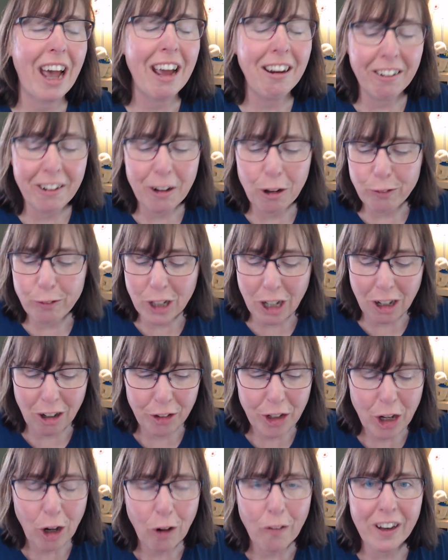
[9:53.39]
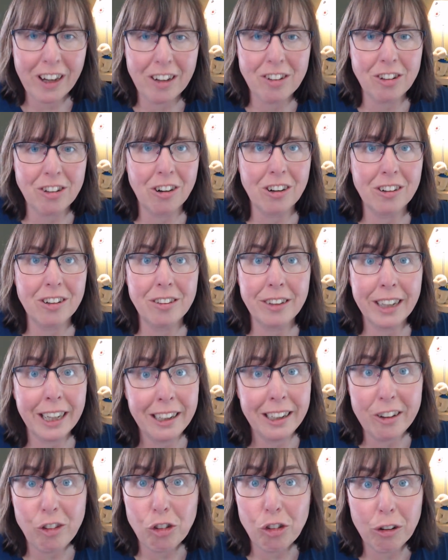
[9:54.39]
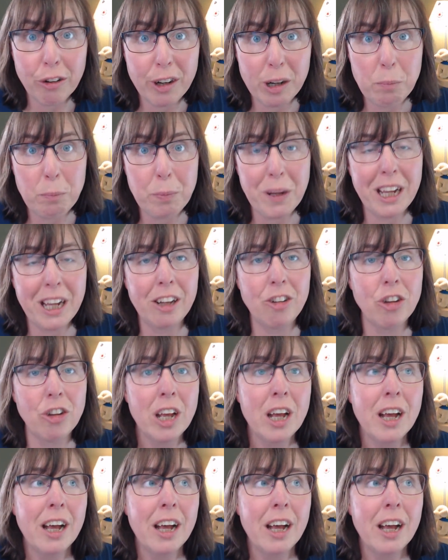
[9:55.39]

I don't know if y'all know that I started a second Instagram page,